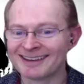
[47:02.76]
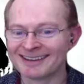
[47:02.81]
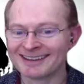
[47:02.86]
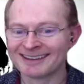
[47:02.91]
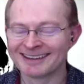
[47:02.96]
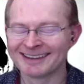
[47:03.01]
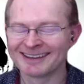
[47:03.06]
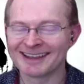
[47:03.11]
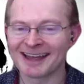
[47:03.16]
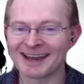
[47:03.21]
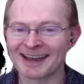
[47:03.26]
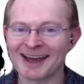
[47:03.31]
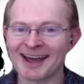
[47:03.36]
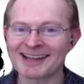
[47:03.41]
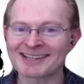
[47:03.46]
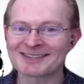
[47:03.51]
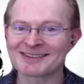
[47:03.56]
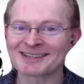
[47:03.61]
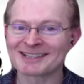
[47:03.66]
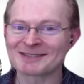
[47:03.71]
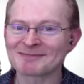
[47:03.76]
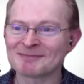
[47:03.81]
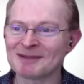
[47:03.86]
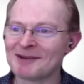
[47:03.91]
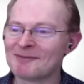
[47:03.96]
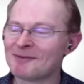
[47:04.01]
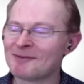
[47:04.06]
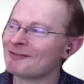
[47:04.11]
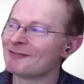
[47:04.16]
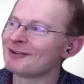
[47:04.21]
I had to
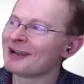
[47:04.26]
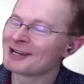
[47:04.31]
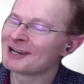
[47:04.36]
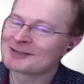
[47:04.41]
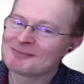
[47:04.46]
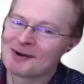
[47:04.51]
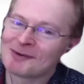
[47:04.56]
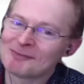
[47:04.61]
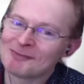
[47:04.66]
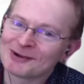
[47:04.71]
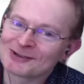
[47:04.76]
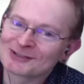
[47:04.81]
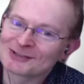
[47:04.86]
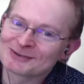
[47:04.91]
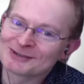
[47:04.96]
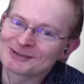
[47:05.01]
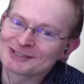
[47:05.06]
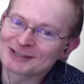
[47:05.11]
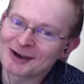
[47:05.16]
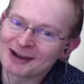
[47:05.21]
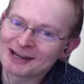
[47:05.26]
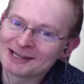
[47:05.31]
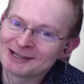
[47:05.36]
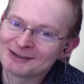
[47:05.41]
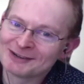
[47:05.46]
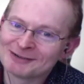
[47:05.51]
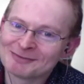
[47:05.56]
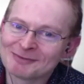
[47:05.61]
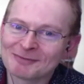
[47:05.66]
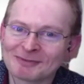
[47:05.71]
explain what flash mob was to a tiny
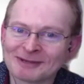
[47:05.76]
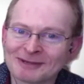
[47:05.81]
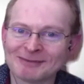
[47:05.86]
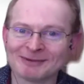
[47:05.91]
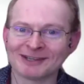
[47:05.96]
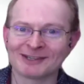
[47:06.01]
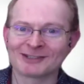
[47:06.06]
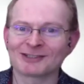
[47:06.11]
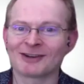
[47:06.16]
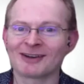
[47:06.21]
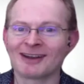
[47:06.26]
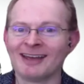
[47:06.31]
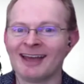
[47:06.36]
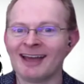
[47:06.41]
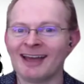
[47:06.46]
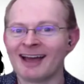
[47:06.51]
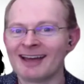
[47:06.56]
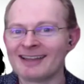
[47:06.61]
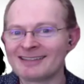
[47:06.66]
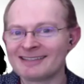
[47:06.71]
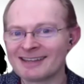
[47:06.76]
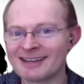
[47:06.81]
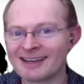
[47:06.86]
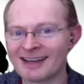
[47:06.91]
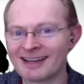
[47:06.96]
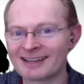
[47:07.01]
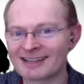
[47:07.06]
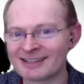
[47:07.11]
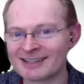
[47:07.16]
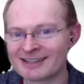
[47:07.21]
group of people at show. And
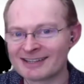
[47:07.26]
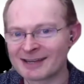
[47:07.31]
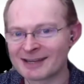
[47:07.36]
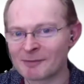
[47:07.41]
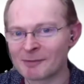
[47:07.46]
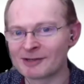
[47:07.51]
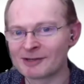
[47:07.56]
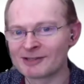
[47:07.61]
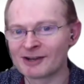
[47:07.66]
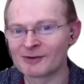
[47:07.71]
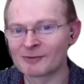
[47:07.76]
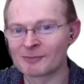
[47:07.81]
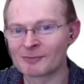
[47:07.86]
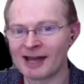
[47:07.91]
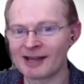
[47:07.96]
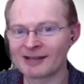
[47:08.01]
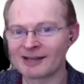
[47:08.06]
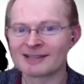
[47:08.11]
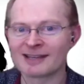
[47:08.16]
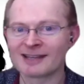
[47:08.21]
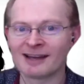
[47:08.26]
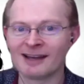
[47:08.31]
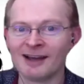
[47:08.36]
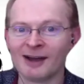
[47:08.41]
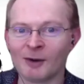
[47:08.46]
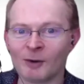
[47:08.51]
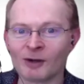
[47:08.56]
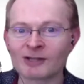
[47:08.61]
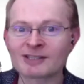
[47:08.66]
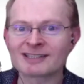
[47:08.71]
can you tell me, young man,
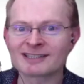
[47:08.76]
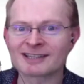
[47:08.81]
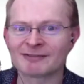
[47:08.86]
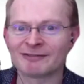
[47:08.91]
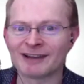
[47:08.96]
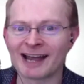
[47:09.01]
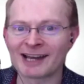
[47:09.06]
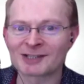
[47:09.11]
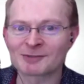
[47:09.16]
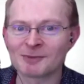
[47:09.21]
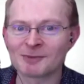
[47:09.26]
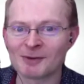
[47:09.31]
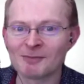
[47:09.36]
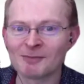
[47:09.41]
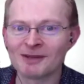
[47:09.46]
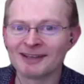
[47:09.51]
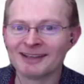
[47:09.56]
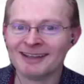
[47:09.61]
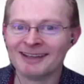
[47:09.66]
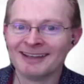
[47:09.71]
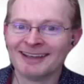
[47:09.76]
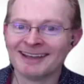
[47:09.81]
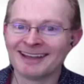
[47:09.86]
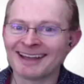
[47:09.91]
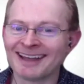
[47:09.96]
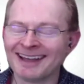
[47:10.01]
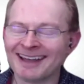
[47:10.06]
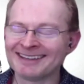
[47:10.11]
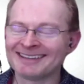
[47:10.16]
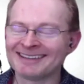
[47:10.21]
what is a flash mob?
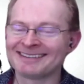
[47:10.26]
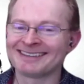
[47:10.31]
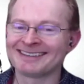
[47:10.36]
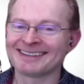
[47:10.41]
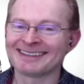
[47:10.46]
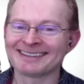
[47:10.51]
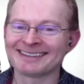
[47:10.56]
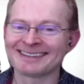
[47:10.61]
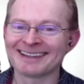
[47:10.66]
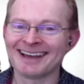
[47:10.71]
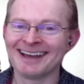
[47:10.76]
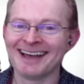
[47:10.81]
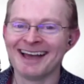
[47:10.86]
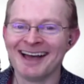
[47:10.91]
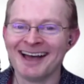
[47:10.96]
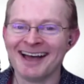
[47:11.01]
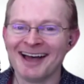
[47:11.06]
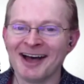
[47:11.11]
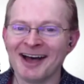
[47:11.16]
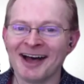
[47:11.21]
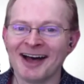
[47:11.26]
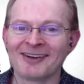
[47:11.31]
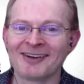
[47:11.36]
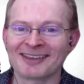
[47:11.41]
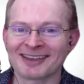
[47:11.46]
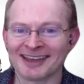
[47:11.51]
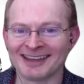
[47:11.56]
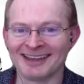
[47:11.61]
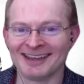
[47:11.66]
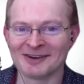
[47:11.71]
So it's like,
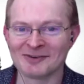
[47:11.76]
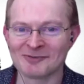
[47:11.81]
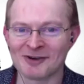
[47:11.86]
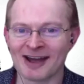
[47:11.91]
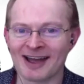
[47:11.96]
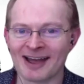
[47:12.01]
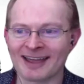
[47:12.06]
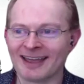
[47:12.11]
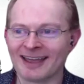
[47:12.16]
okay, right.